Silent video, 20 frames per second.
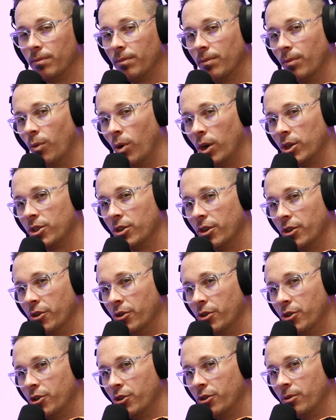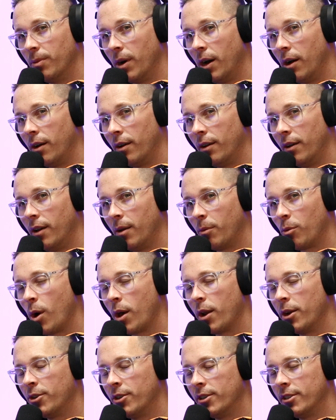watch on YouTube. I'm
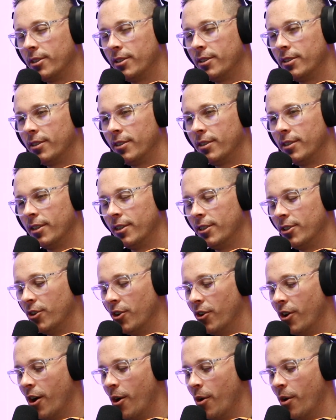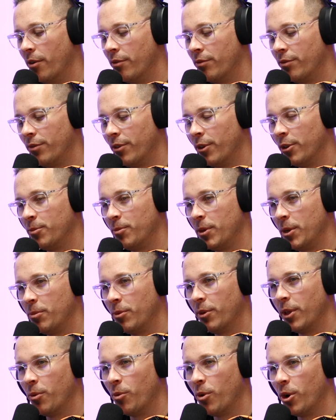quite interested to know if those
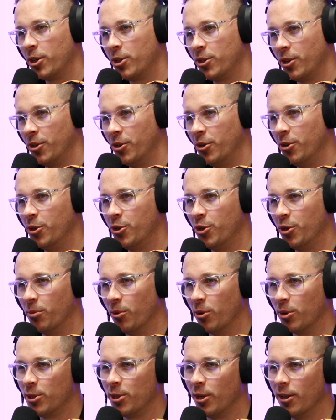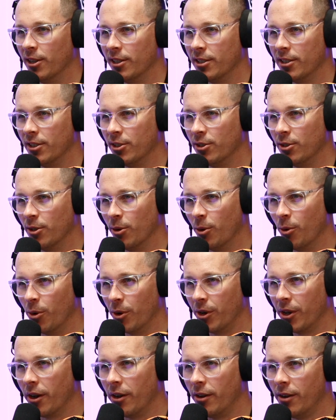people that watch on YouTube also listen to the
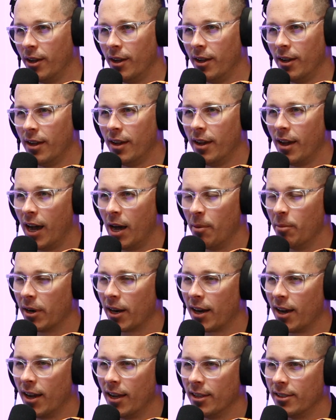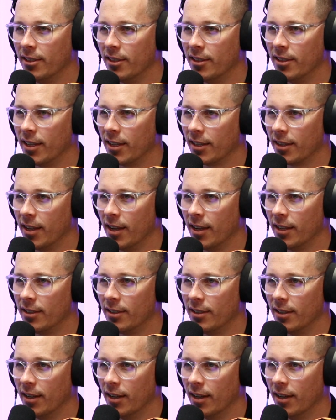audio. I'm inclined to think
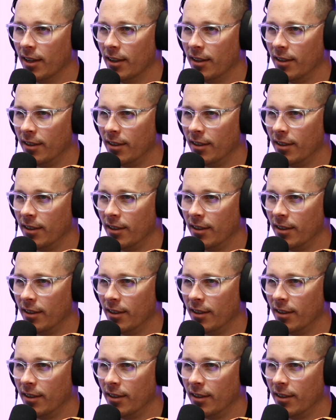that